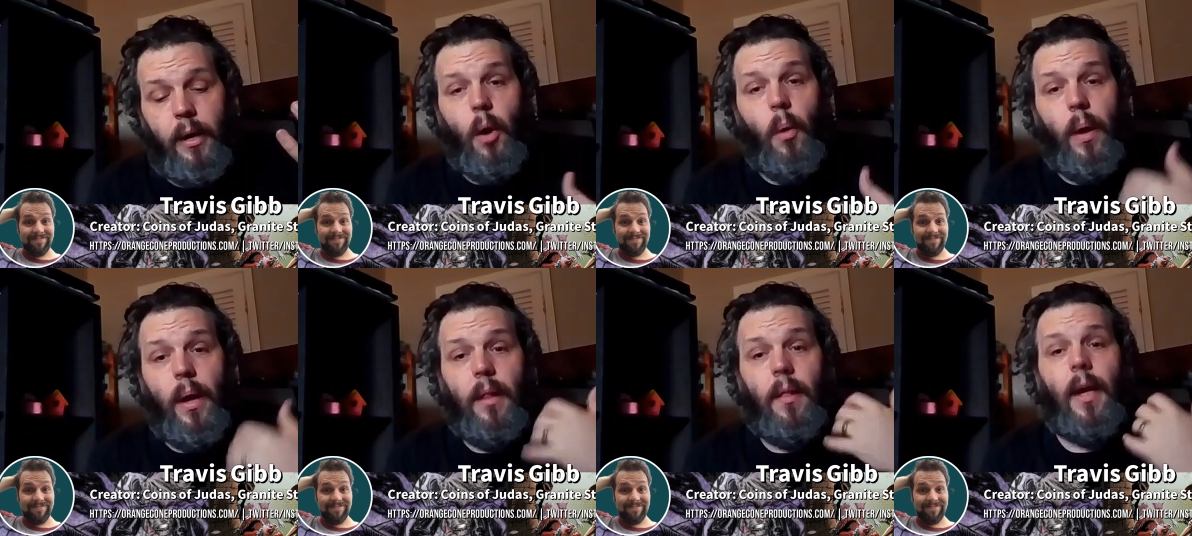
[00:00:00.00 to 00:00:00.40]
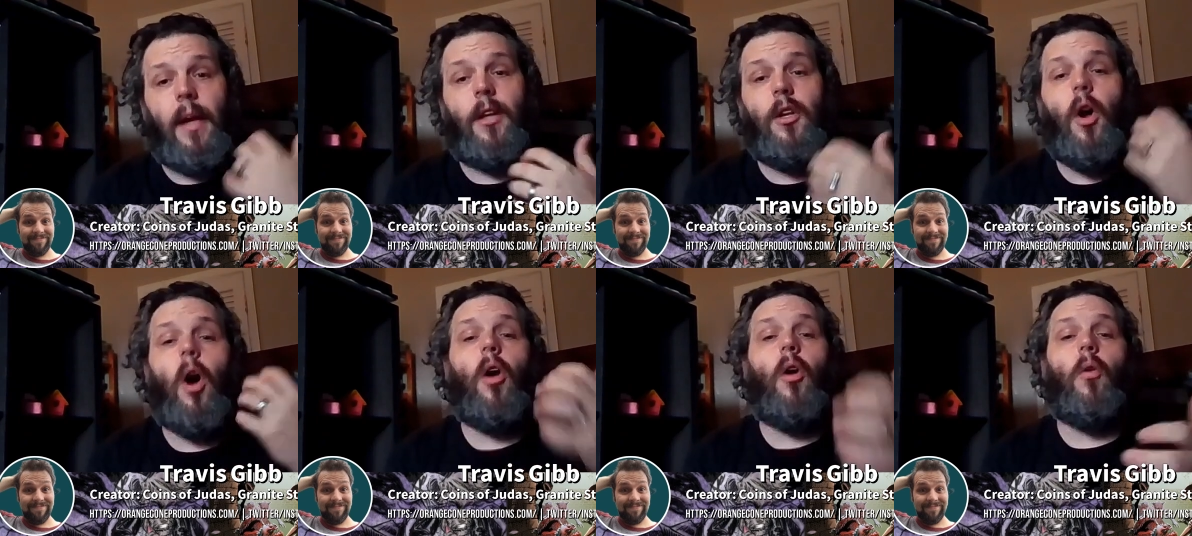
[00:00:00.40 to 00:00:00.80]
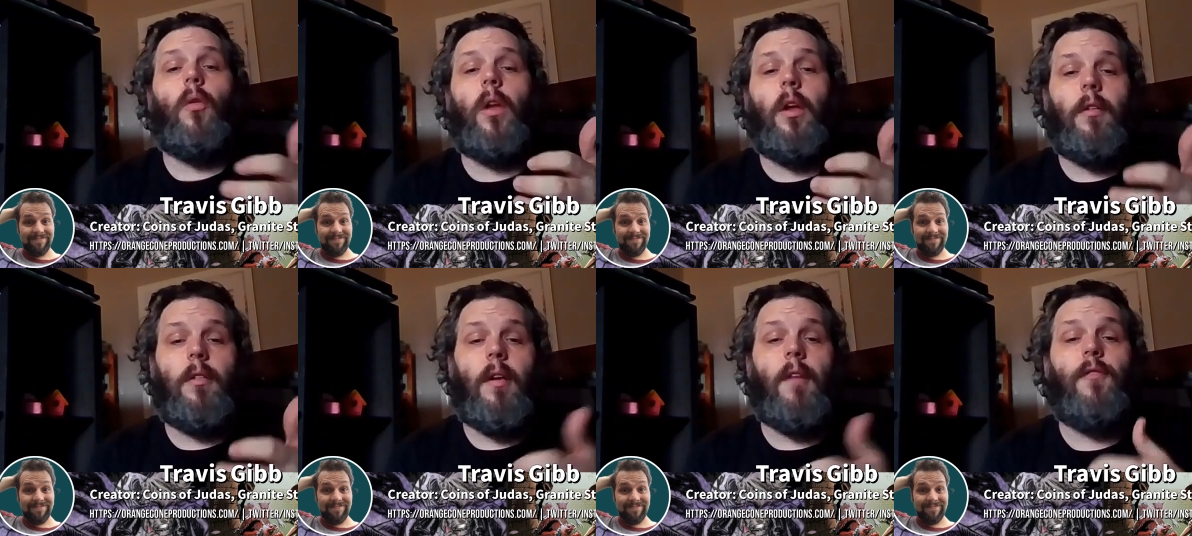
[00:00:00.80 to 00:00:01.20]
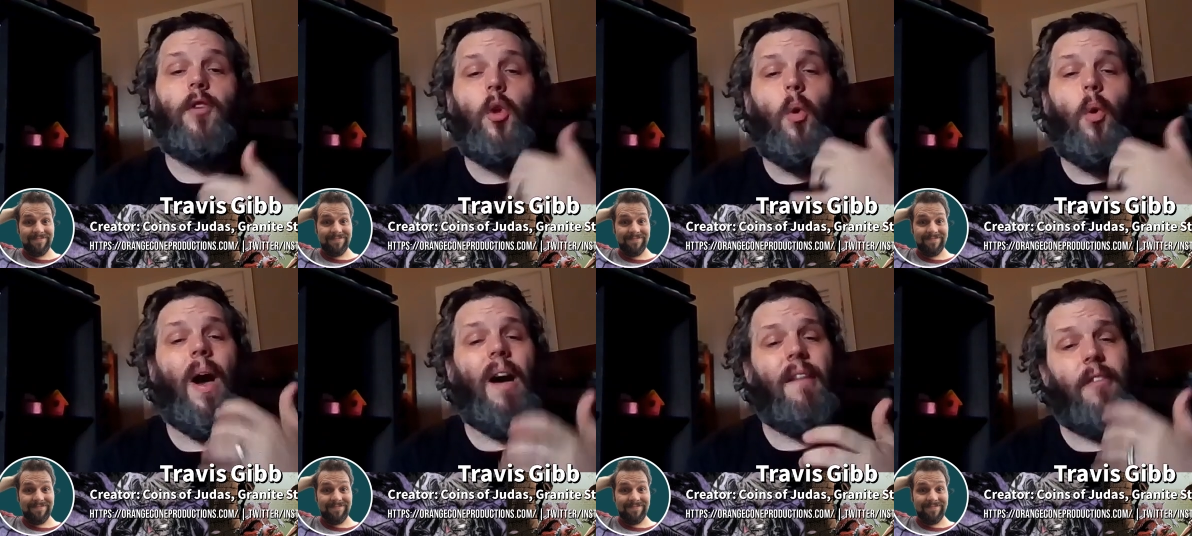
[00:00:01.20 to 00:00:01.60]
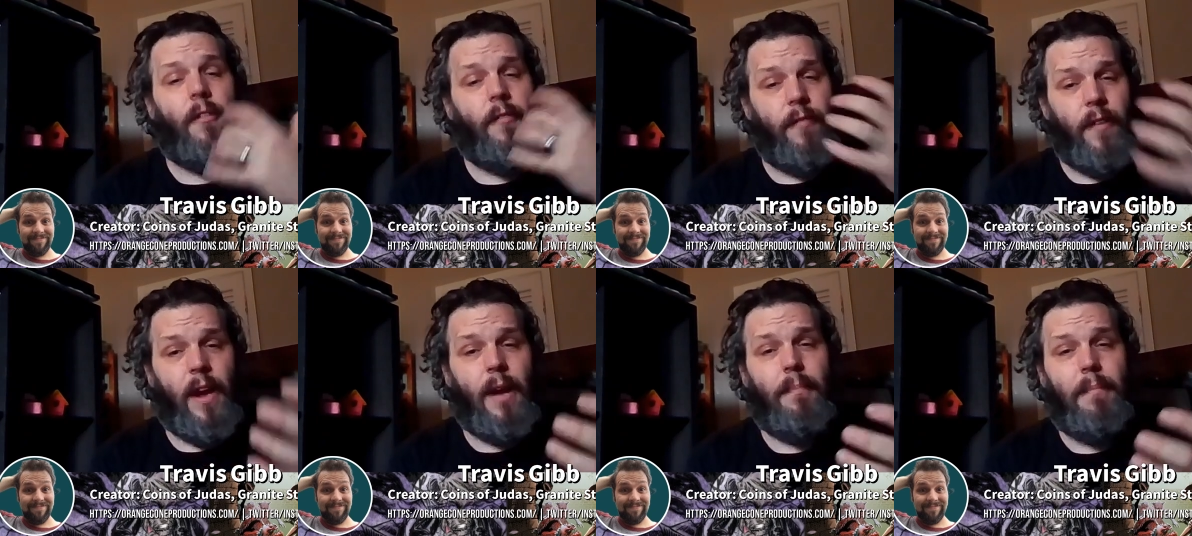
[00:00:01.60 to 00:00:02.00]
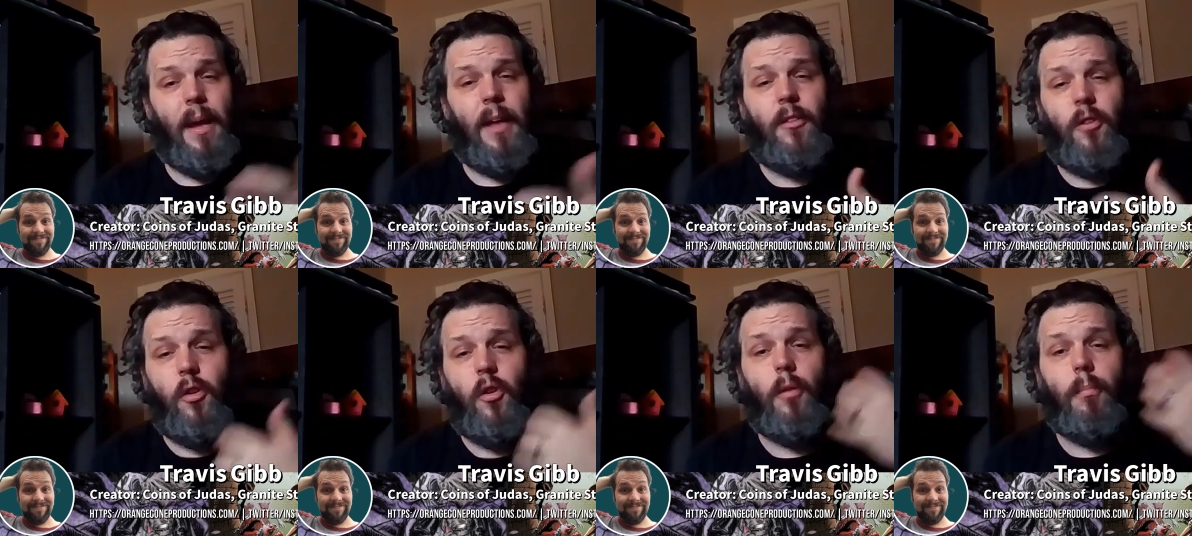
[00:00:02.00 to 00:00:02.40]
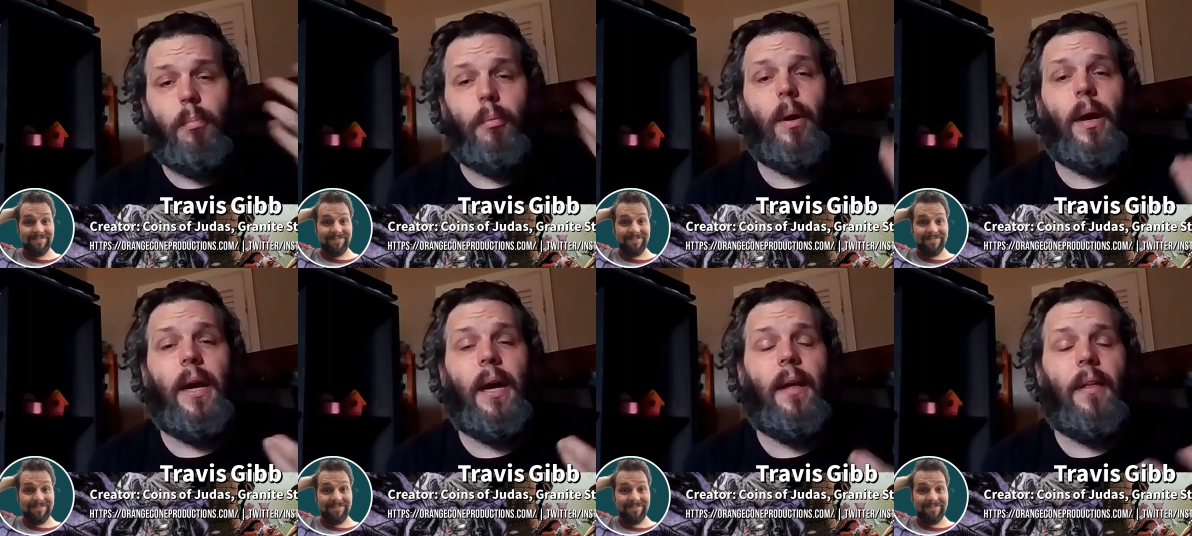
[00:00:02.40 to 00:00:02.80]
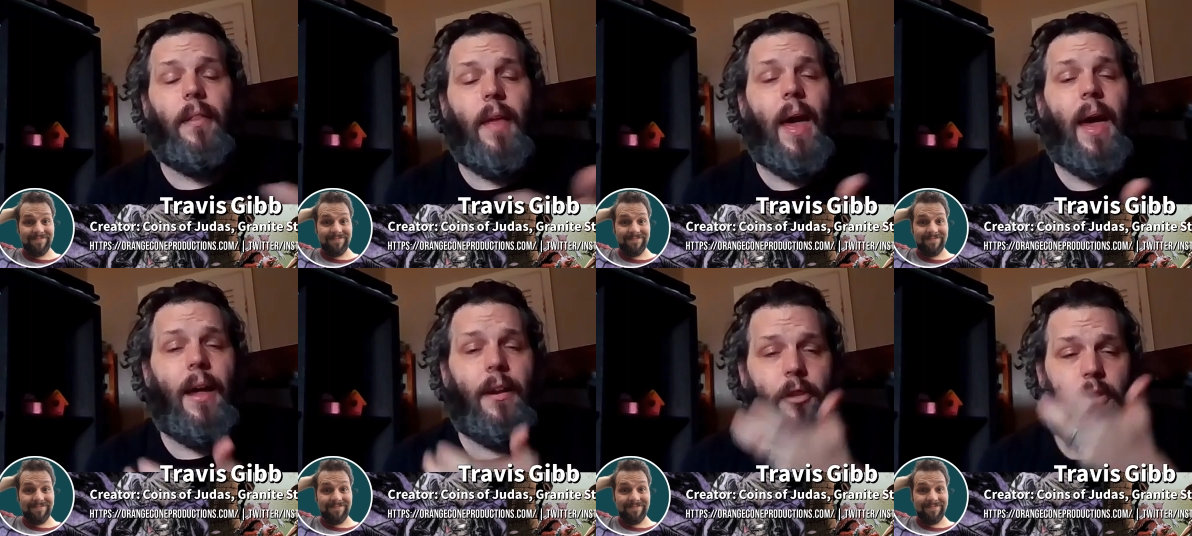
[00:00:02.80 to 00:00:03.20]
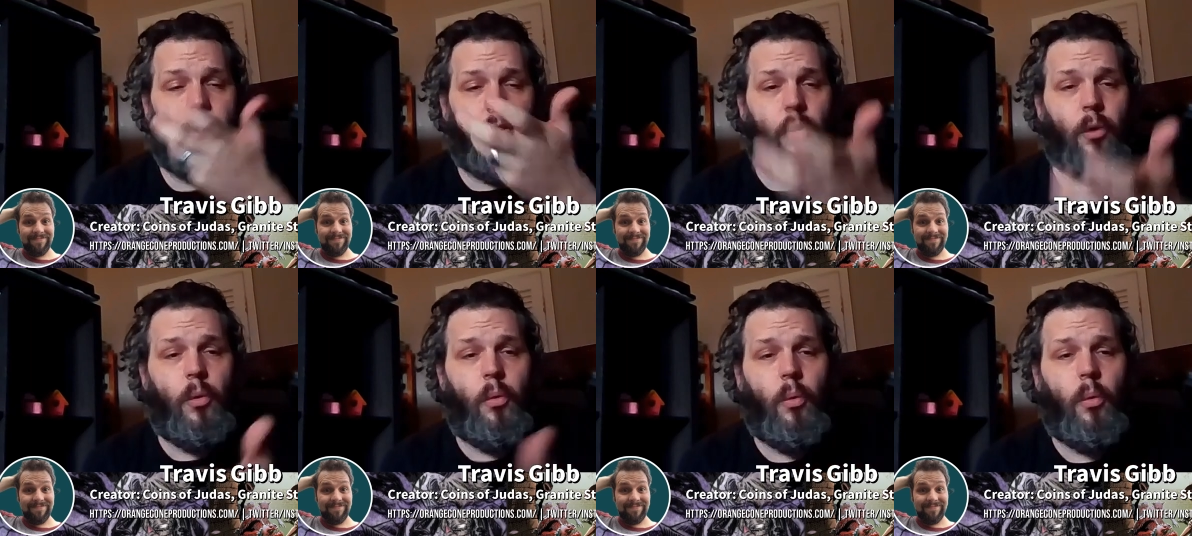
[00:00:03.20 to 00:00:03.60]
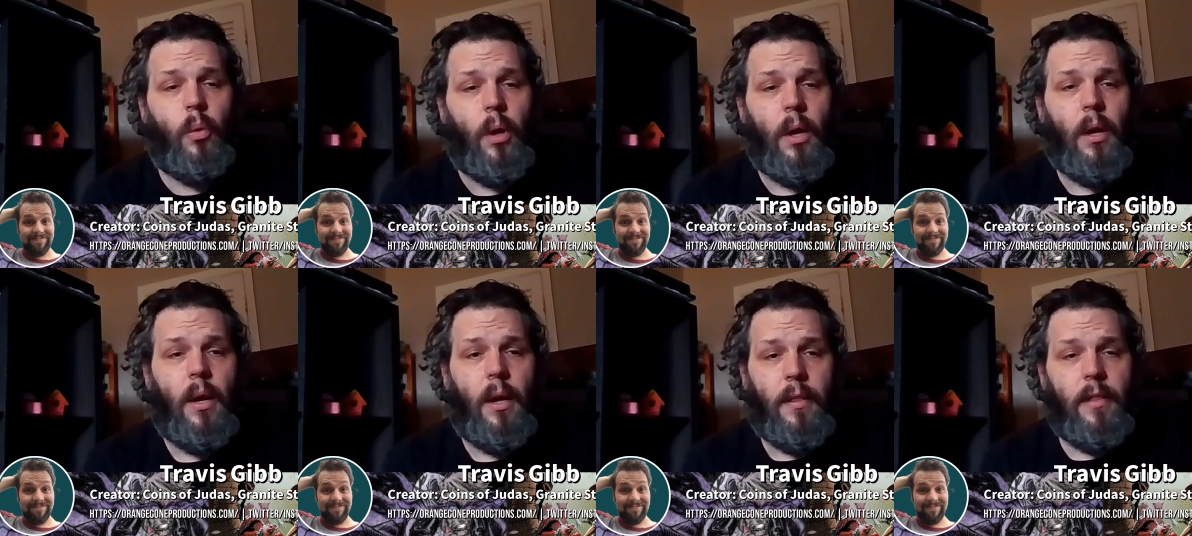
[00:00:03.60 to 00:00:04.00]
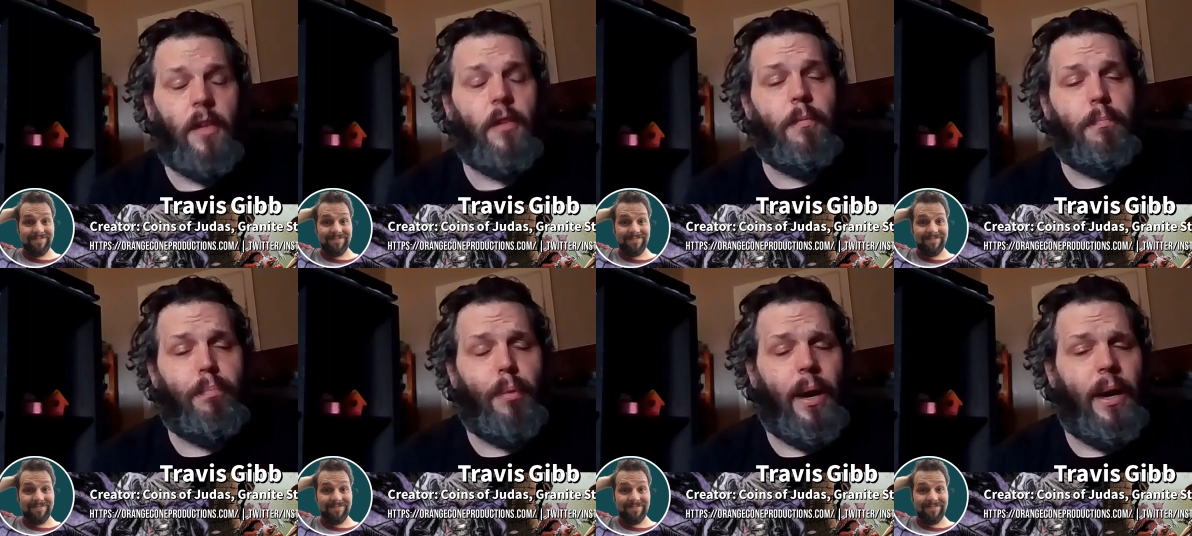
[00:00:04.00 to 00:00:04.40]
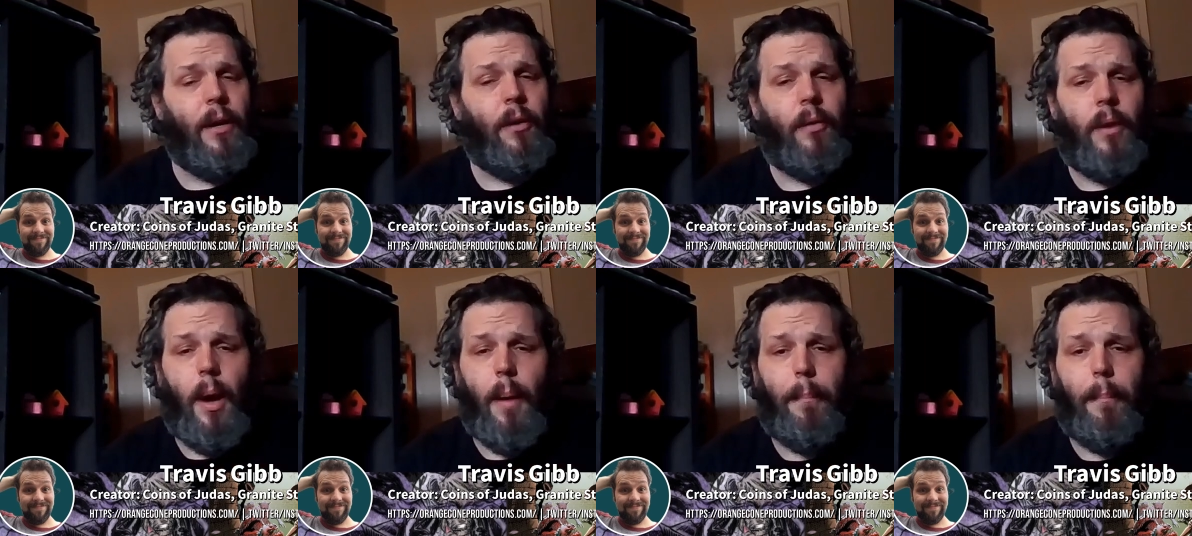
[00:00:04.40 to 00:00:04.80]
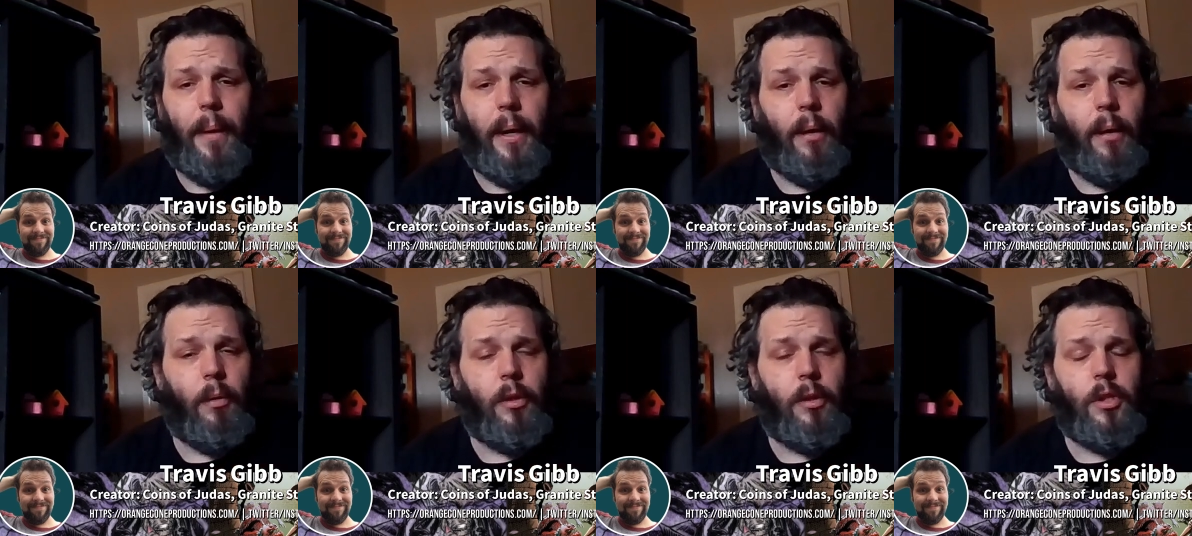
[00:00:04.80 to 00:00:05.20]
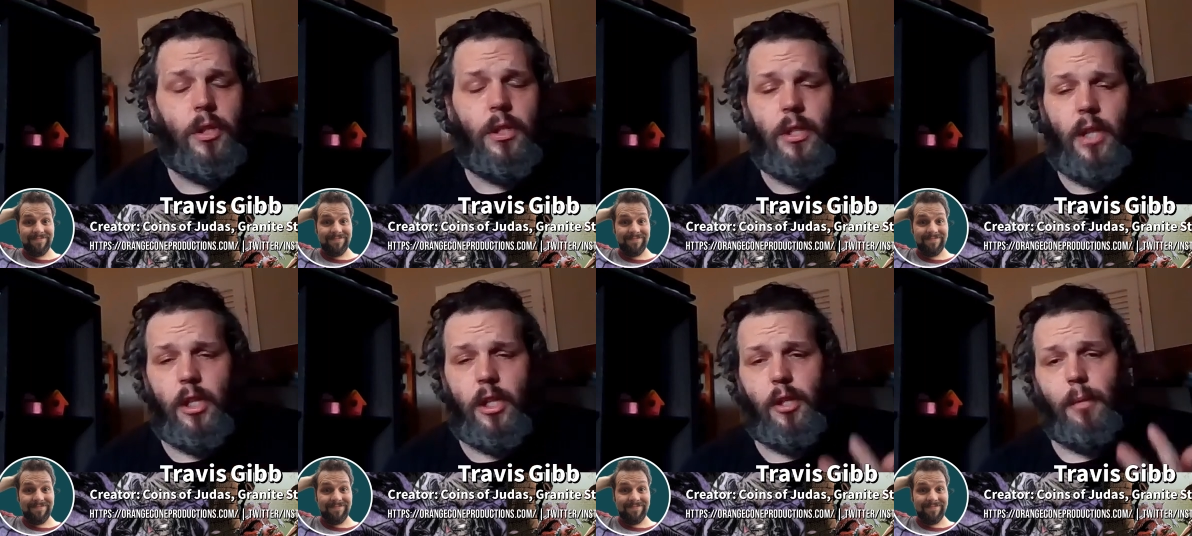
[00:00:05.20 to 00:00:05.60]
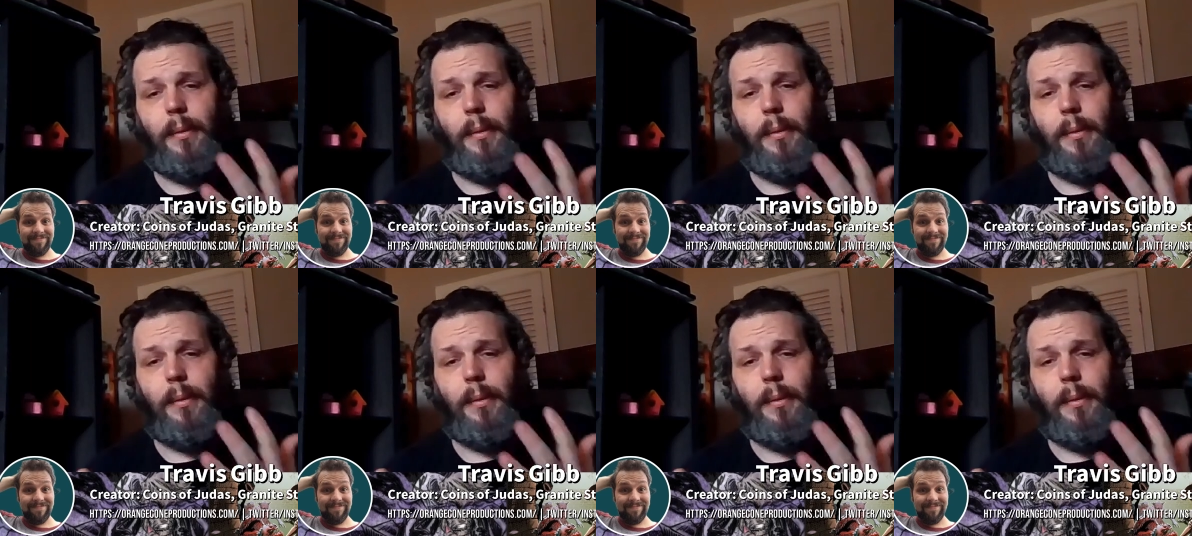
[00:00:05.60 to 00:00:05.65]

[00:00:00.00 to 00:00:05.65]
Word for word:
Speaker 1: going like, not only is up, you have a fan base and you're bringing that to this brand new company, which is such a